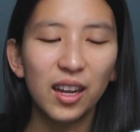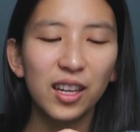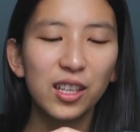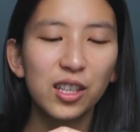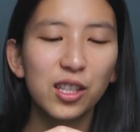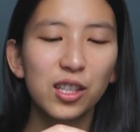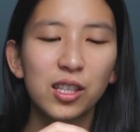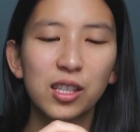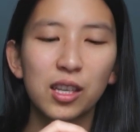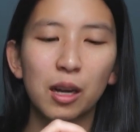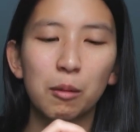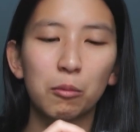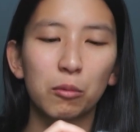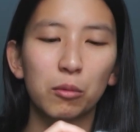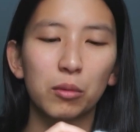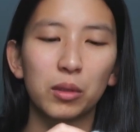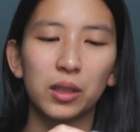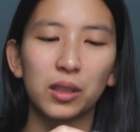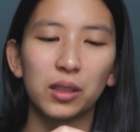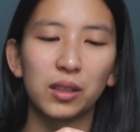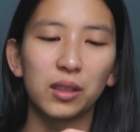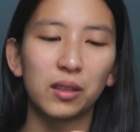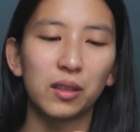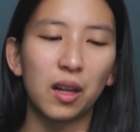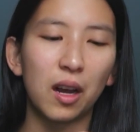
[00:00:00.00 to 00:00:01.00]
some
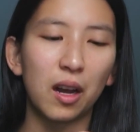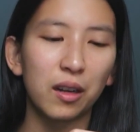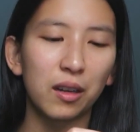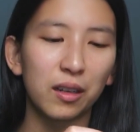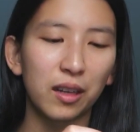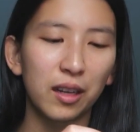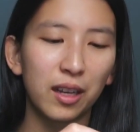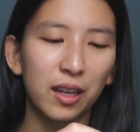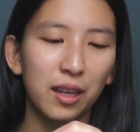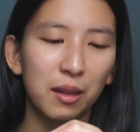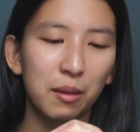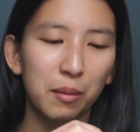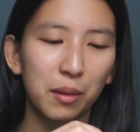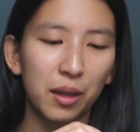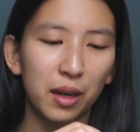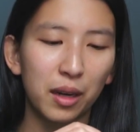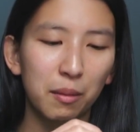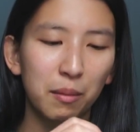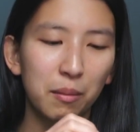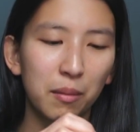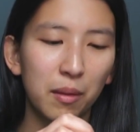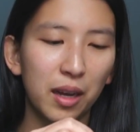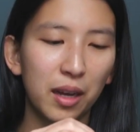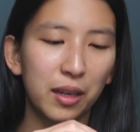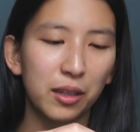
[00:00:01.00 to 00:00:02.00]
really long name that
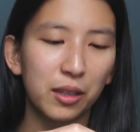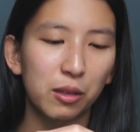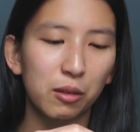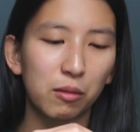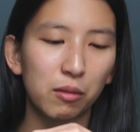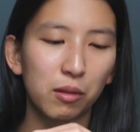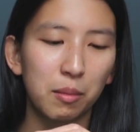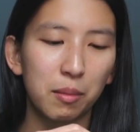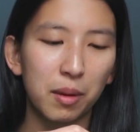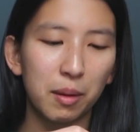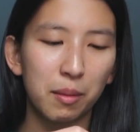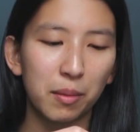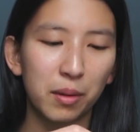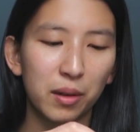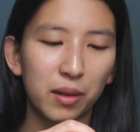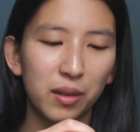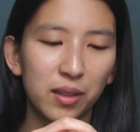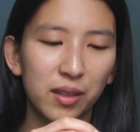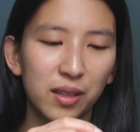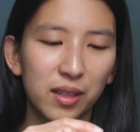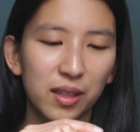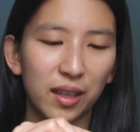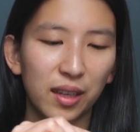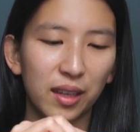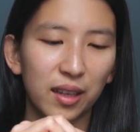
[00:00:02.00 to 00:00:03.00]
I don't remember.
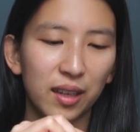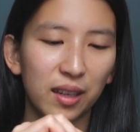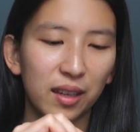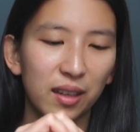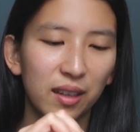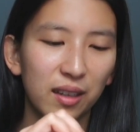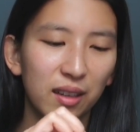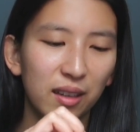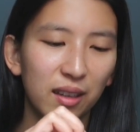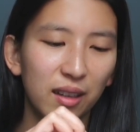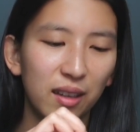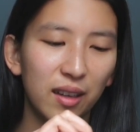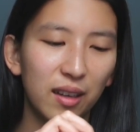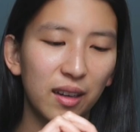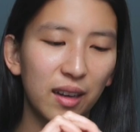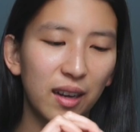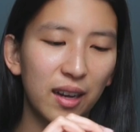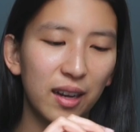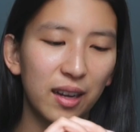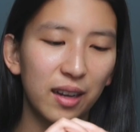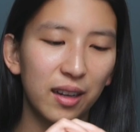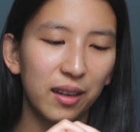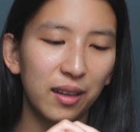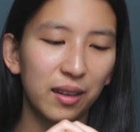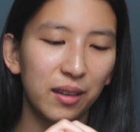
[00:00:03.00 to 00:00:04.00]
It's like an
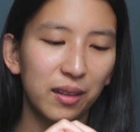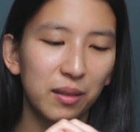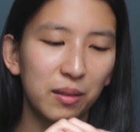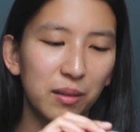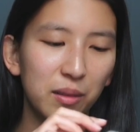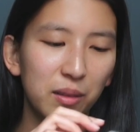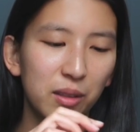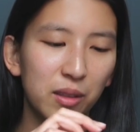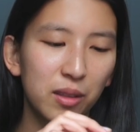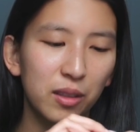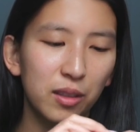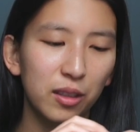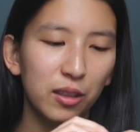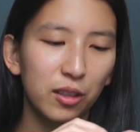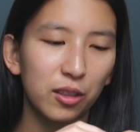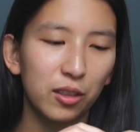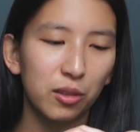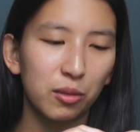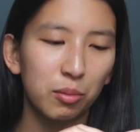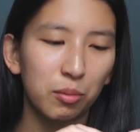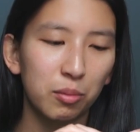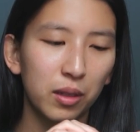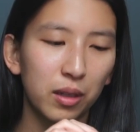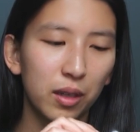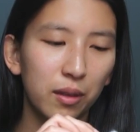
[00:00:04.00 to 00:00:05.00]
eye
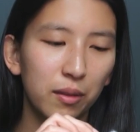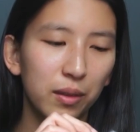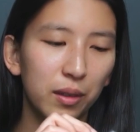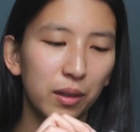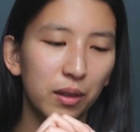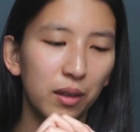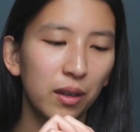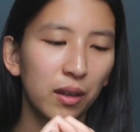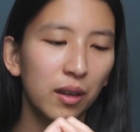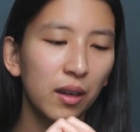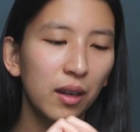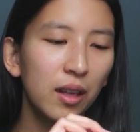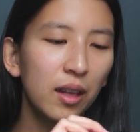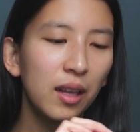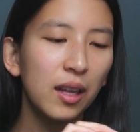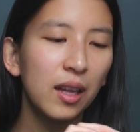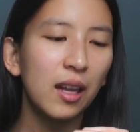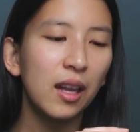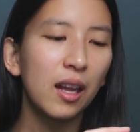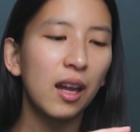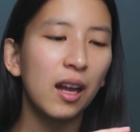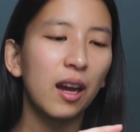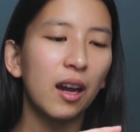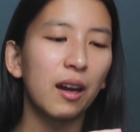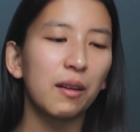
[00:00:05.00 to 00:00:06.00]
stitch, whatever,
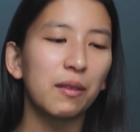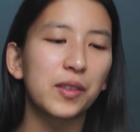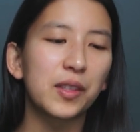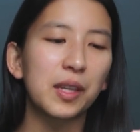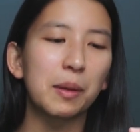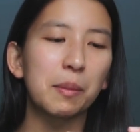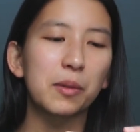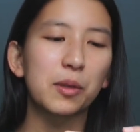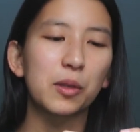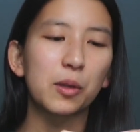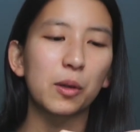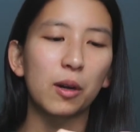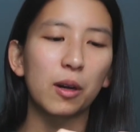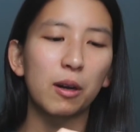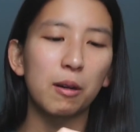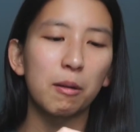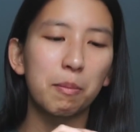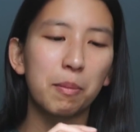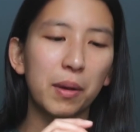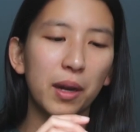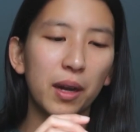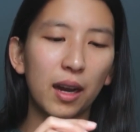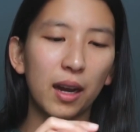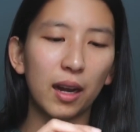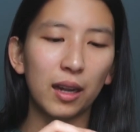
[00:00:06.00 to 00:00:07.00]
of some sort,
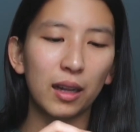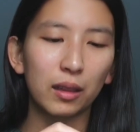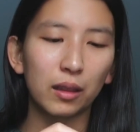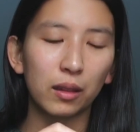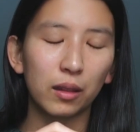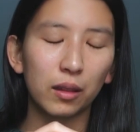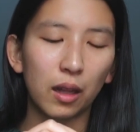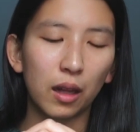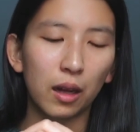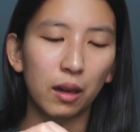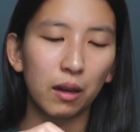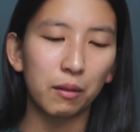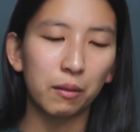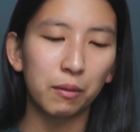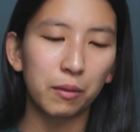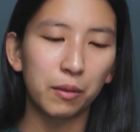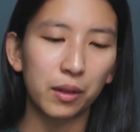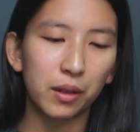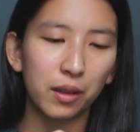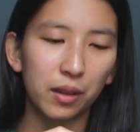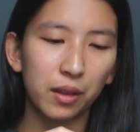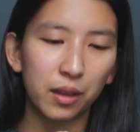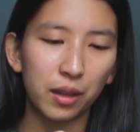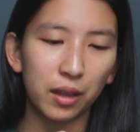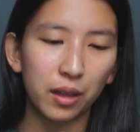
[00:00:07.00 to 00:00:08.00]
but I
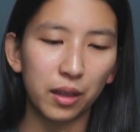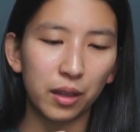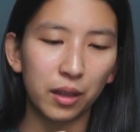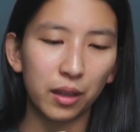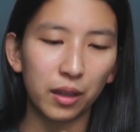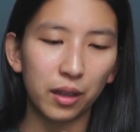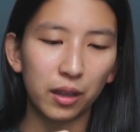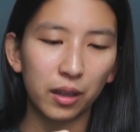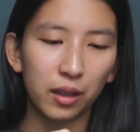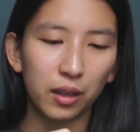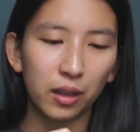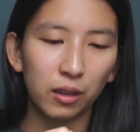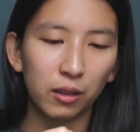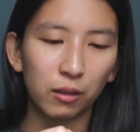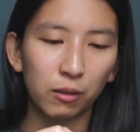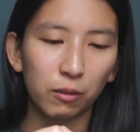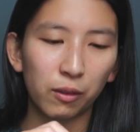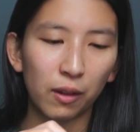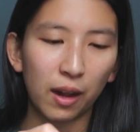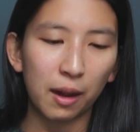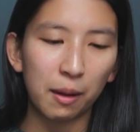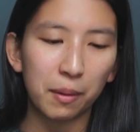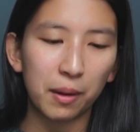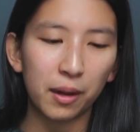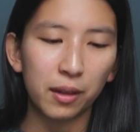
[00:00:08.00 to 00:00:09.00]
love the heel
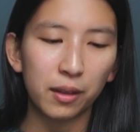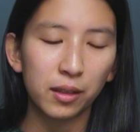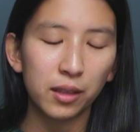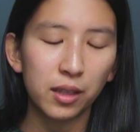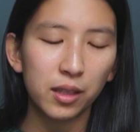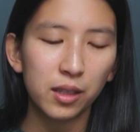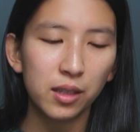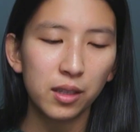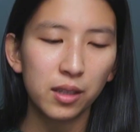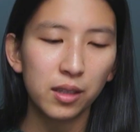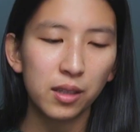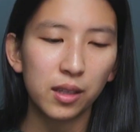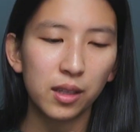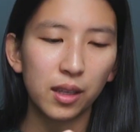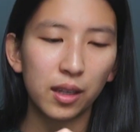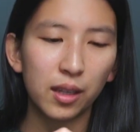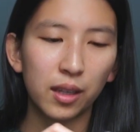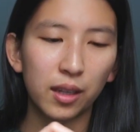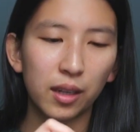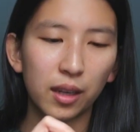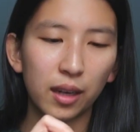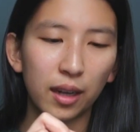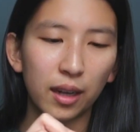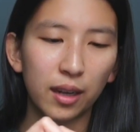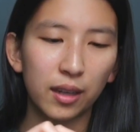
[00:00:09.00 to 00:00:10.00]
flap on these.
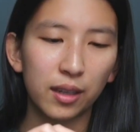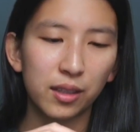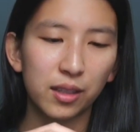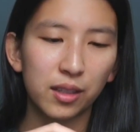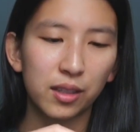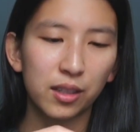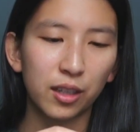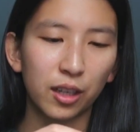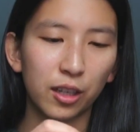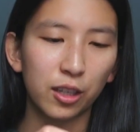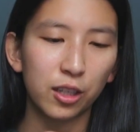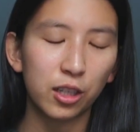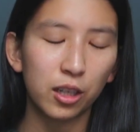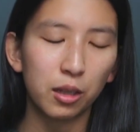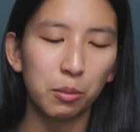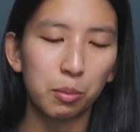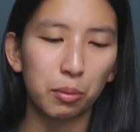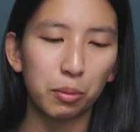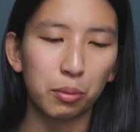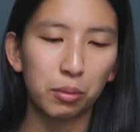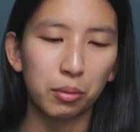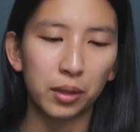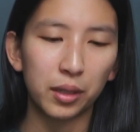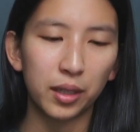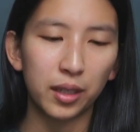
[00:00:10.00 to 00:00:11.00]
It has such a
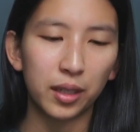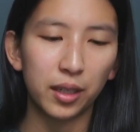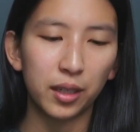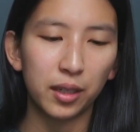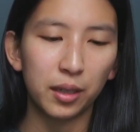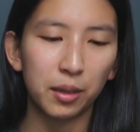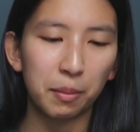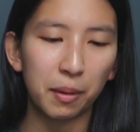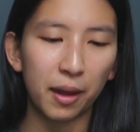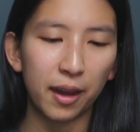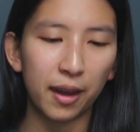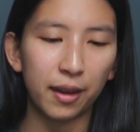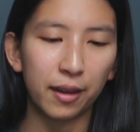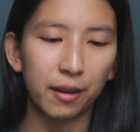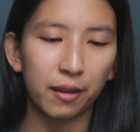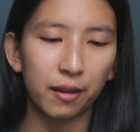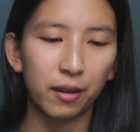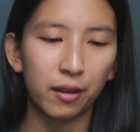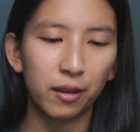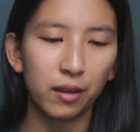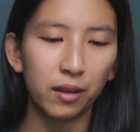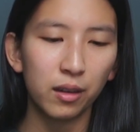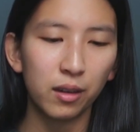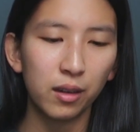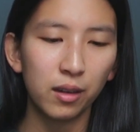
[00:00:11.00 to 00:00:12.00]
pretty
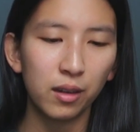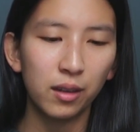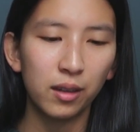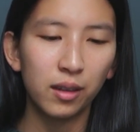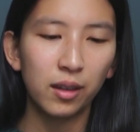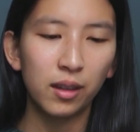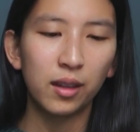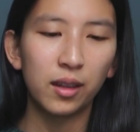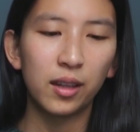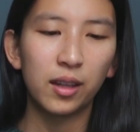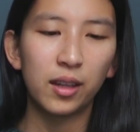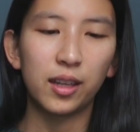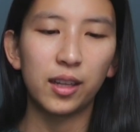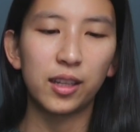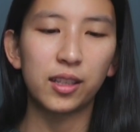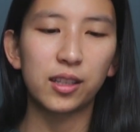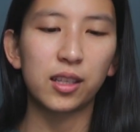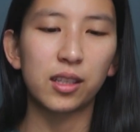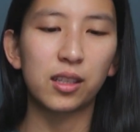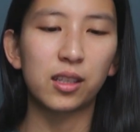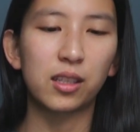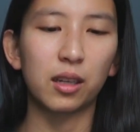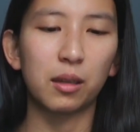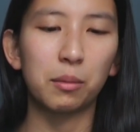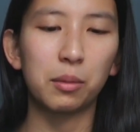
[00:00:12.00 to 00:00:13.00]
pattern. It's
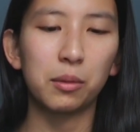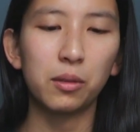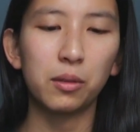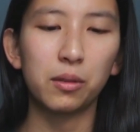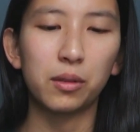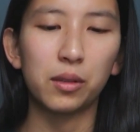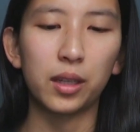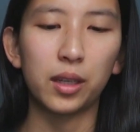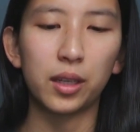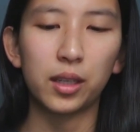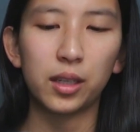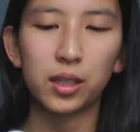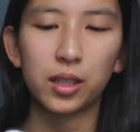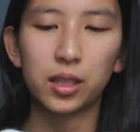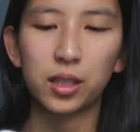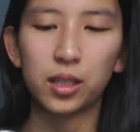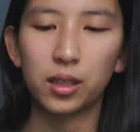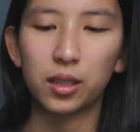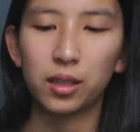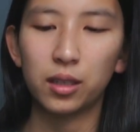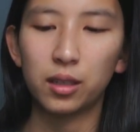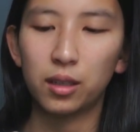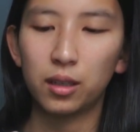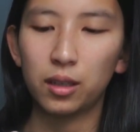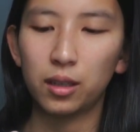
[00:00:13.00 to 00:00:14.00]
a double knit
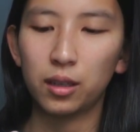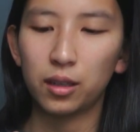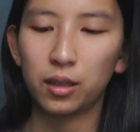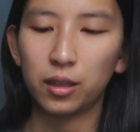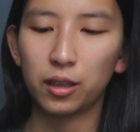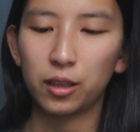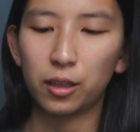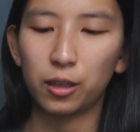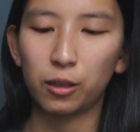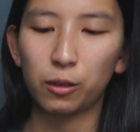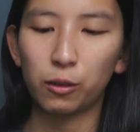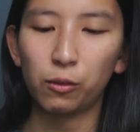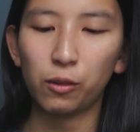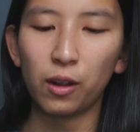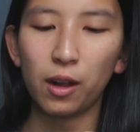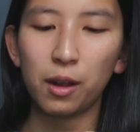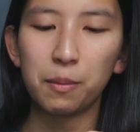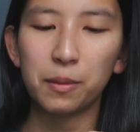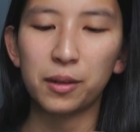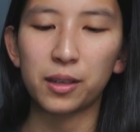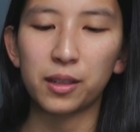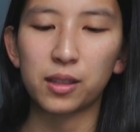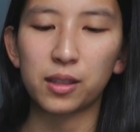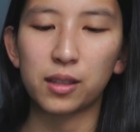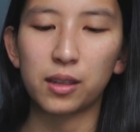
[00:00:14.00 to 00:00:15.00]
heel flap,
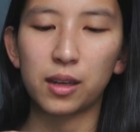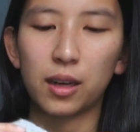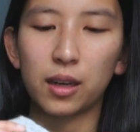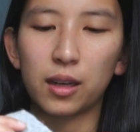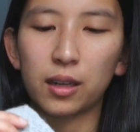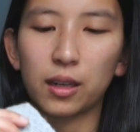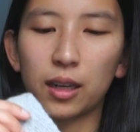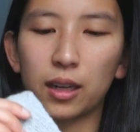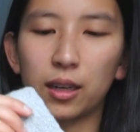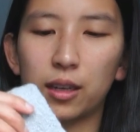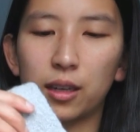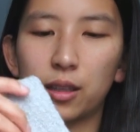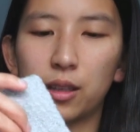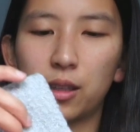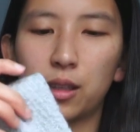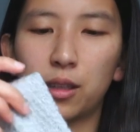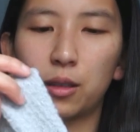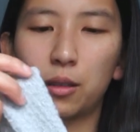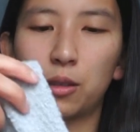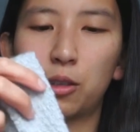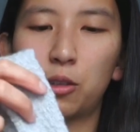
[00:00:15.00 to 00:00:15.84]
and it's not kind of the